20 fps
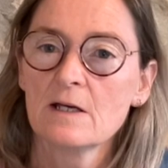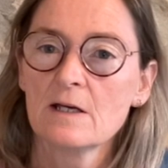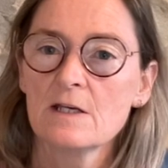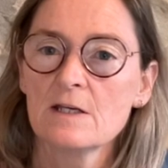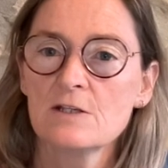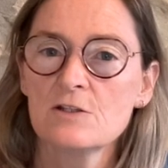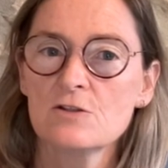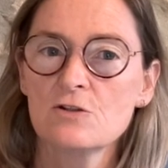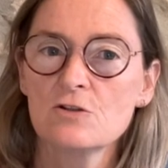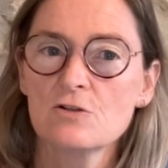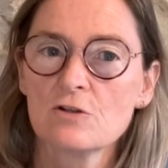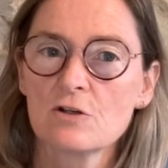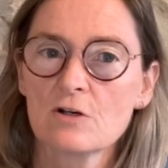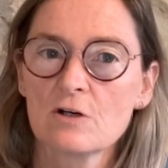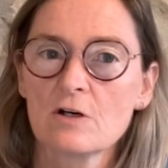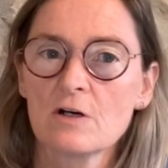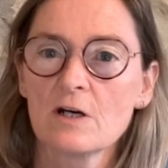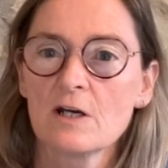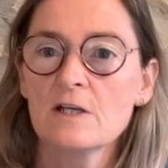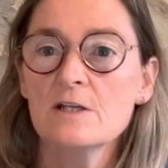is
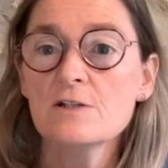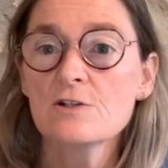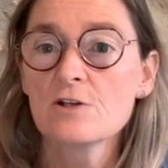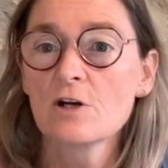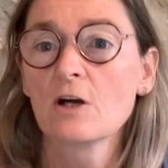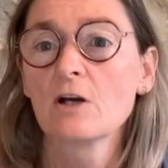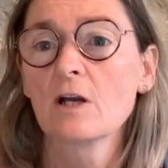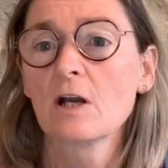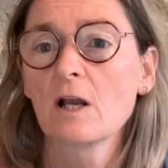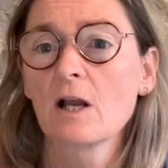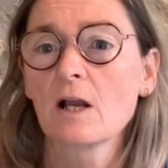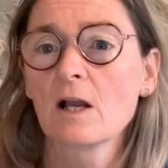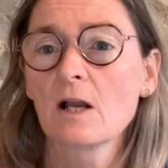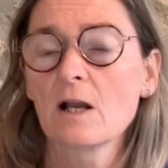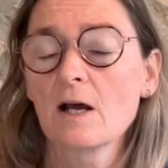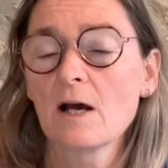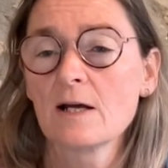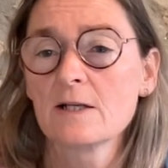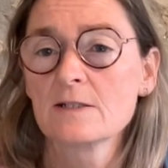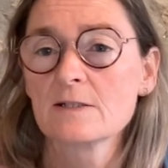your internal
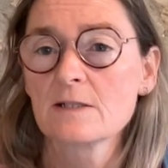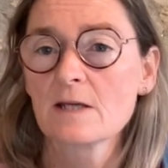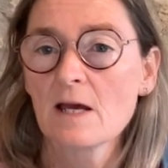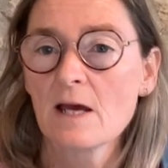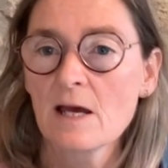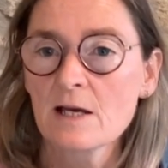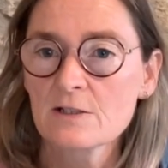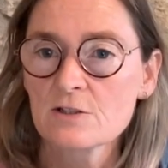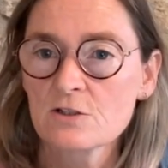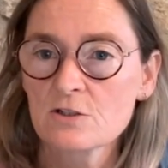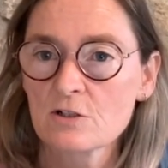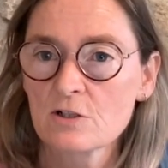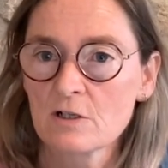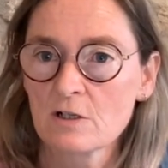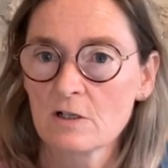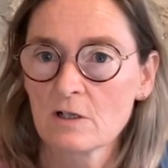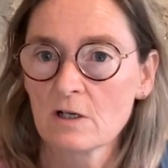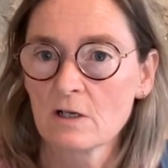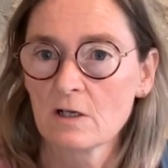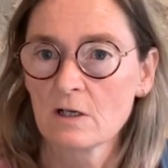and
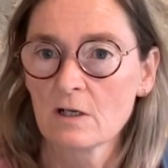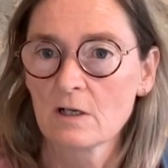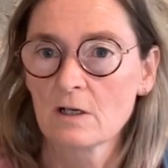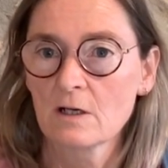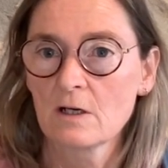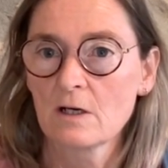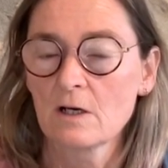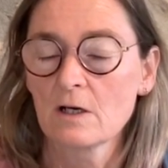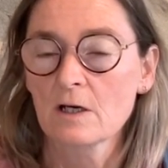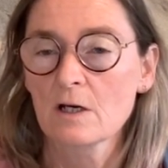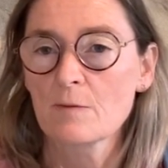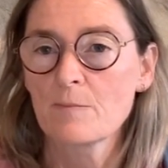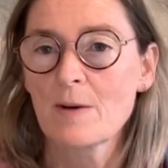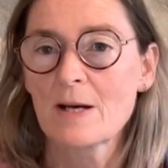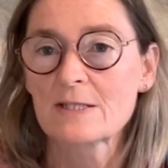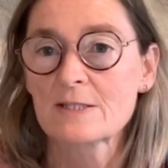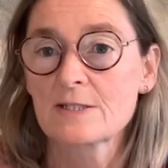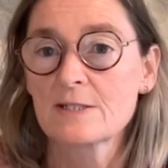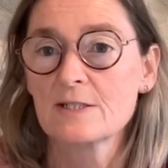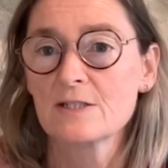external
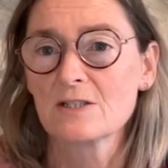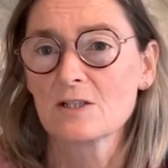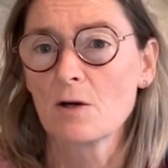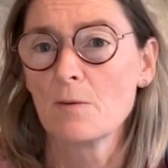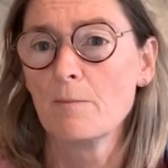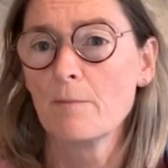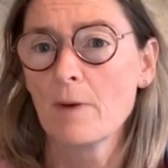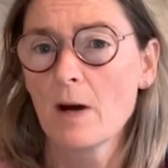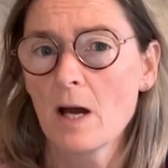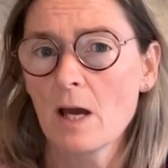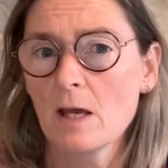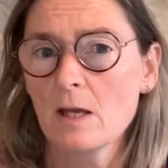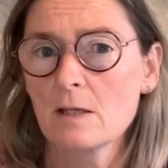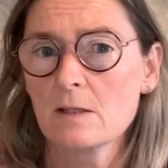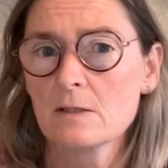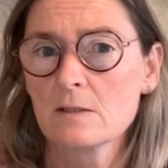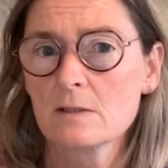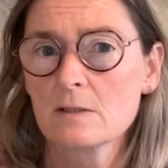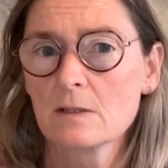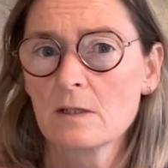capacities
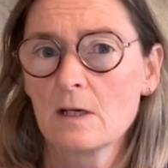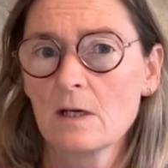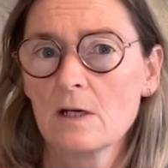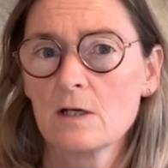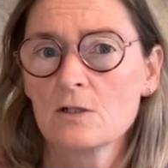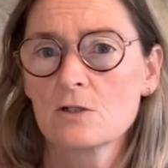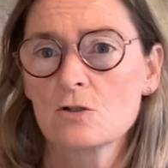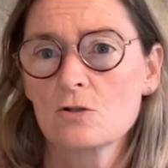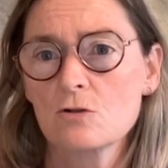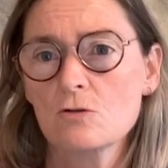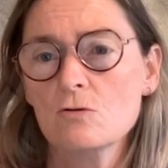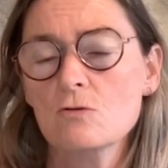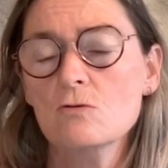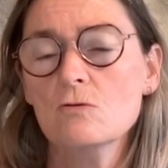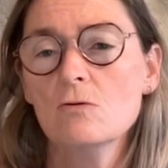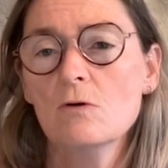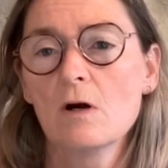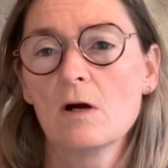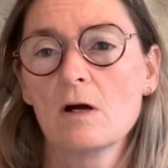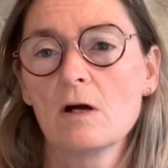combined
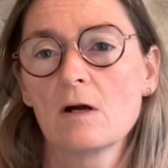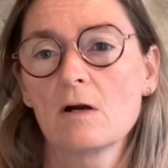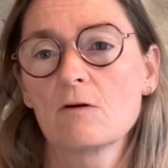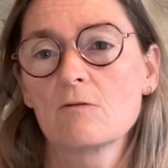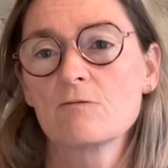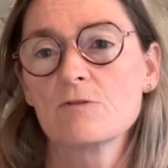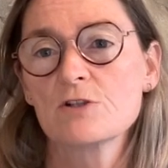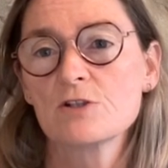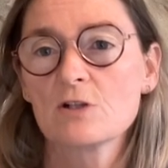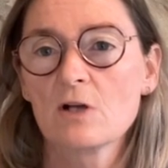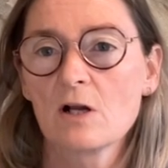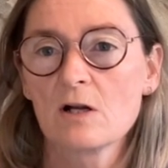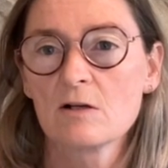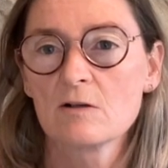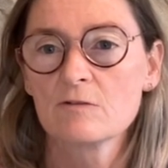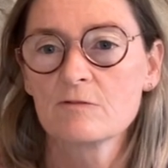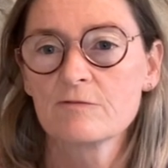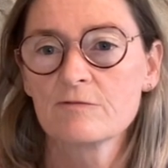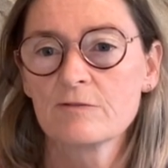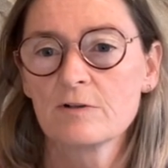to
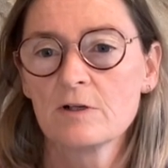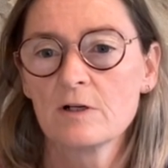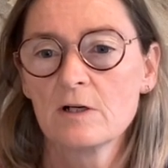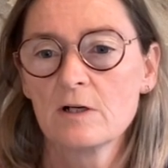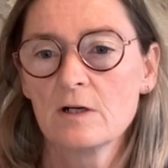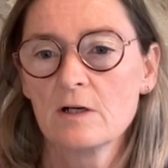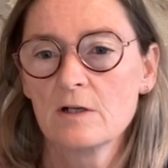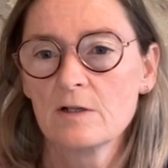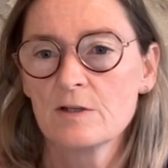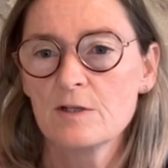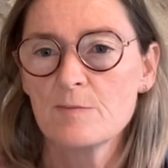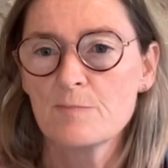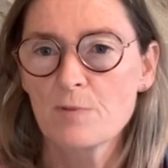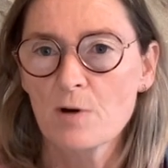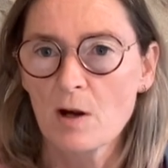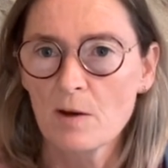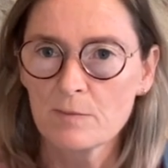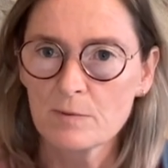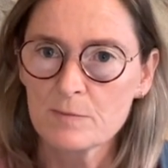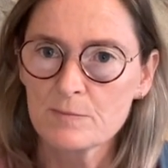resolve the
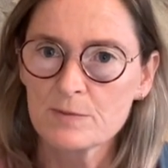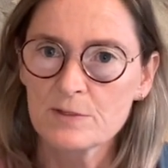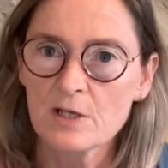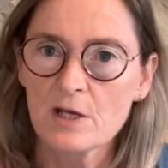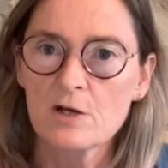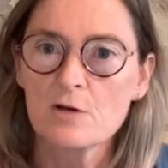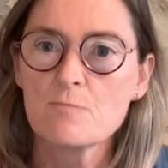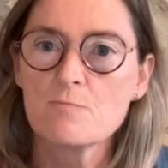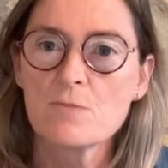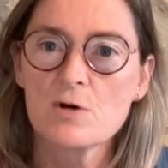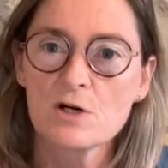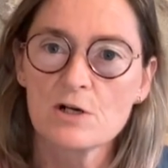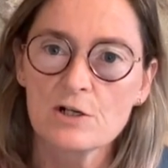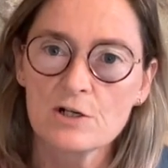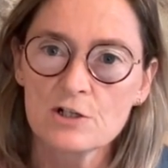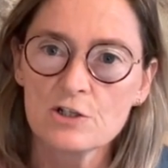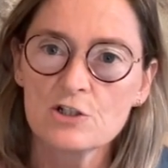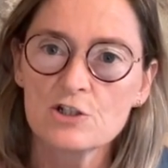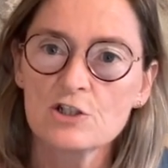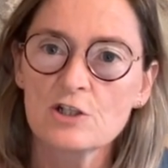problems that
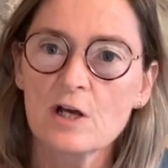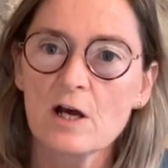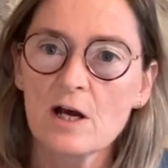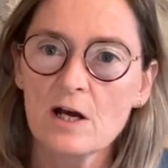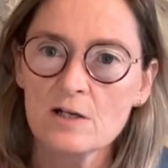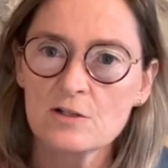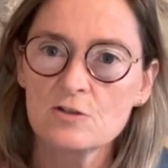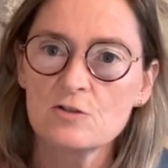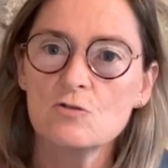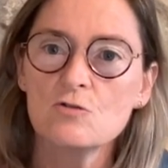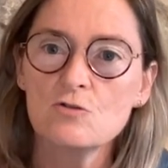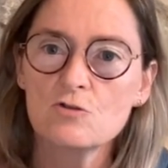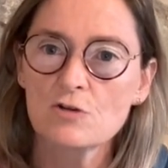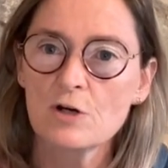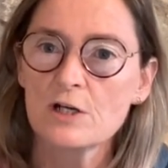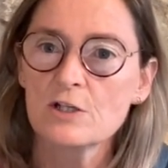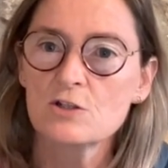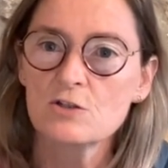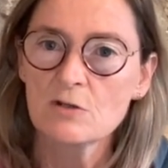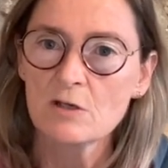emerge as you
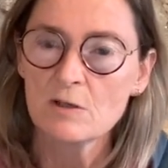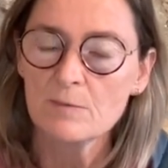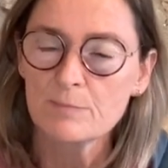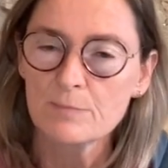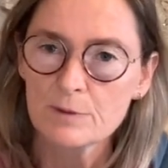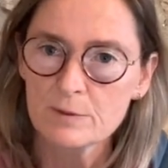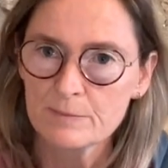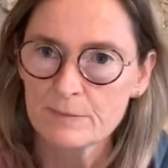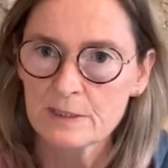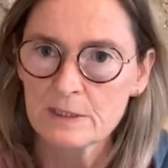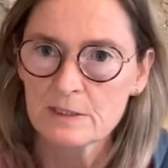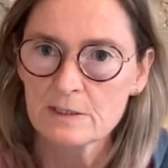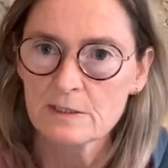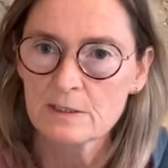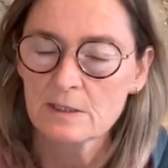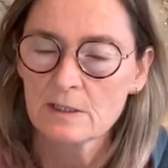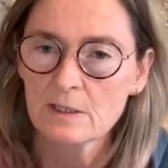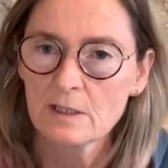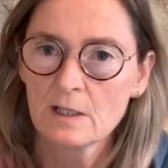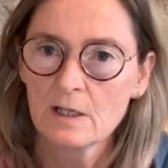try to implement
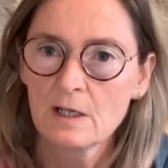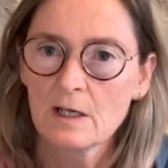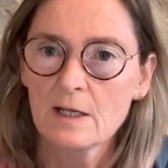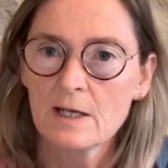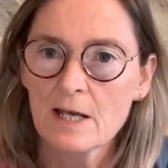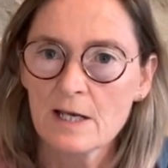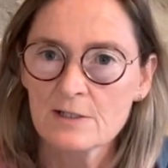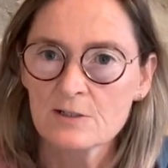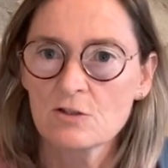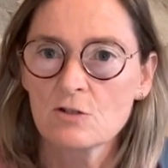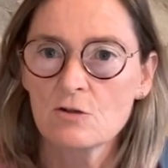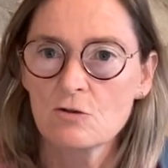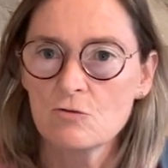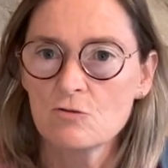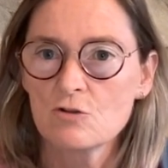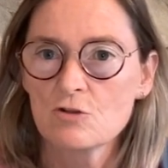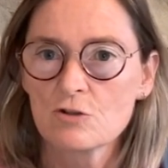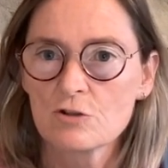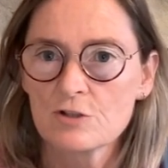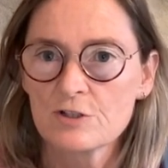and
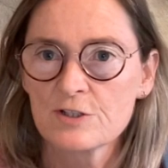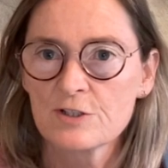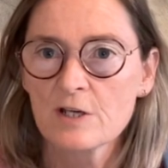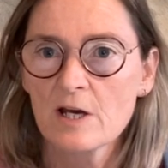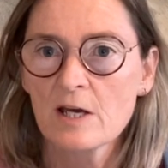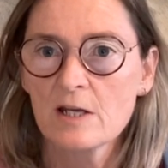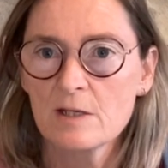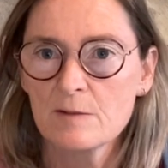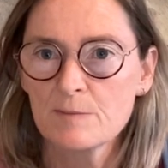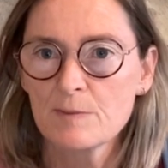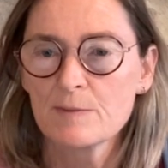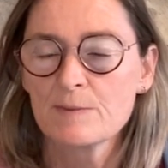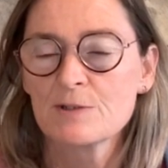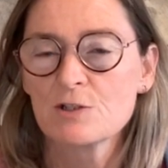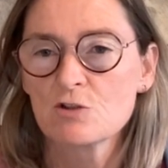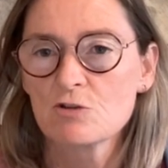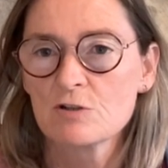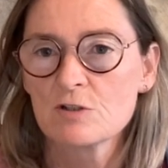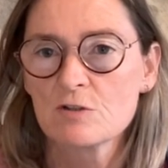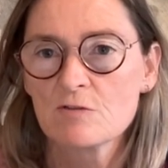execute your design, implement
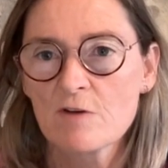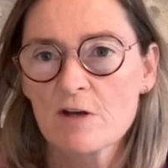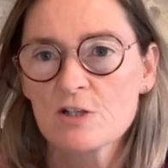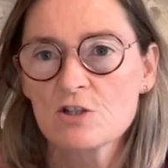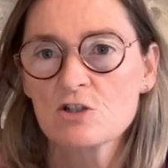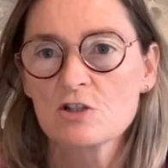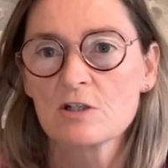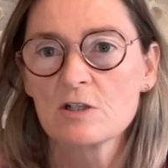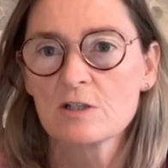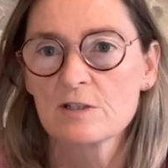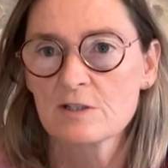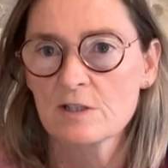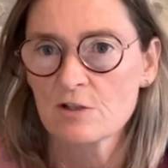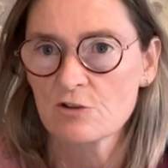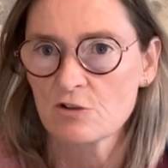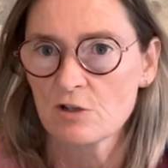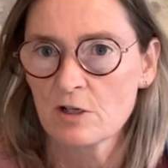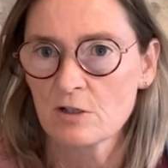your intervention, etc.